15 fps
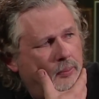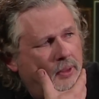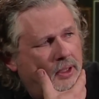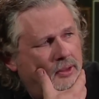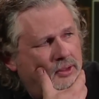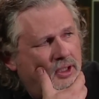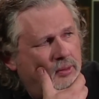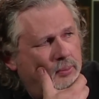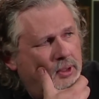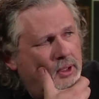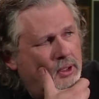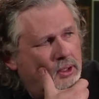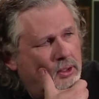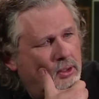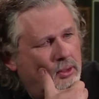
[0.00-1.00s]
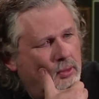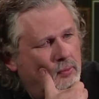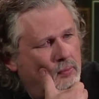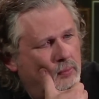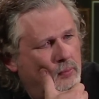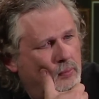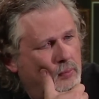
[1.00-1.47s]
bands I've been in,
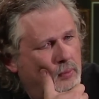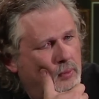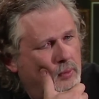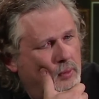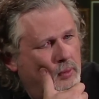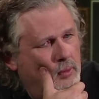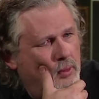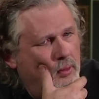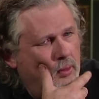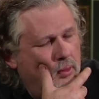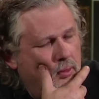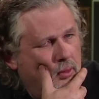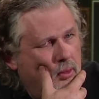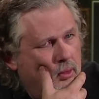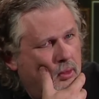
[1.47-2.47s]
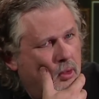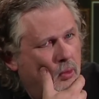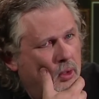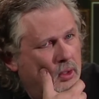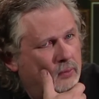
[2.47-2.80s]
going